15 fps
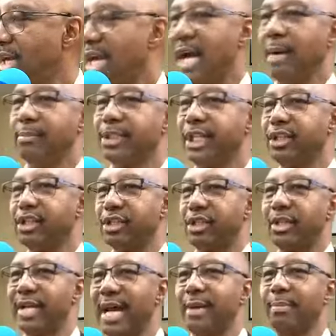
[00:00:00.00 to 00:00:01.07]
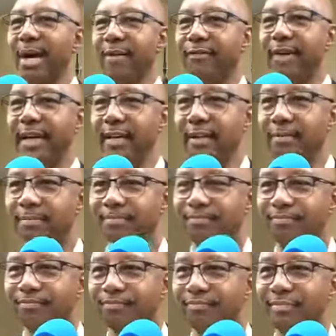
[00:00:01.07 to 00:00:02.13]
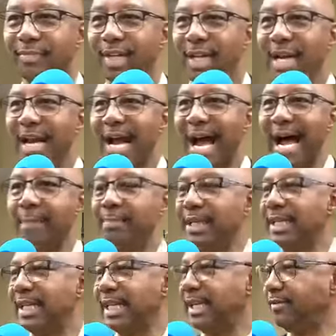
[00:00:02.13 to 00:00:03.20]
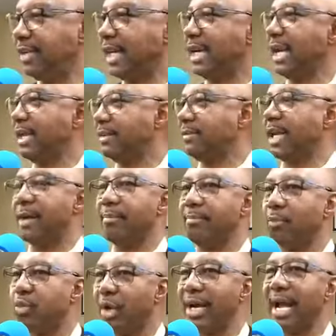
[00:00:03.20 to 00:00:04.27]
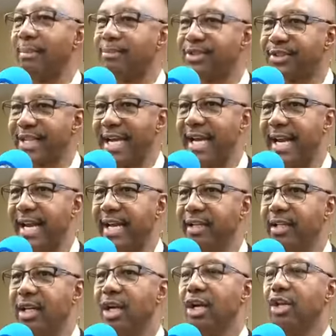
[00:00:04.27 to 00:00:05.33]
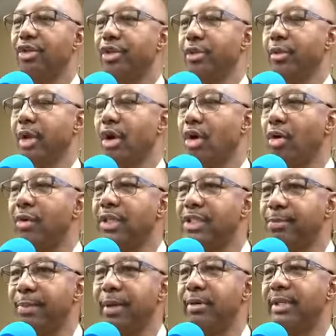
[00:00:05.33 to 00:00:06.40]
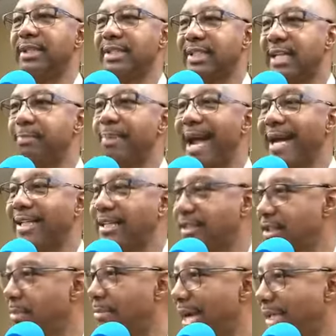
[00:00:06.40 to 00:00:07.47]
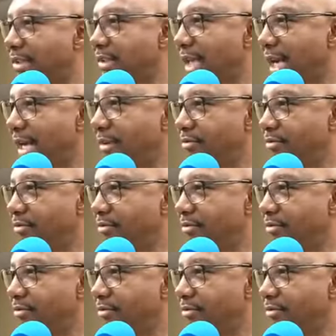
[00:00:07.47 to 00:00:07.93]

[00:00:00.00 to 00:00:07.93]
I'm teaching tonight by faith. I believe that, that what I'm saying through the Holy Spirit is impacting somebody's life.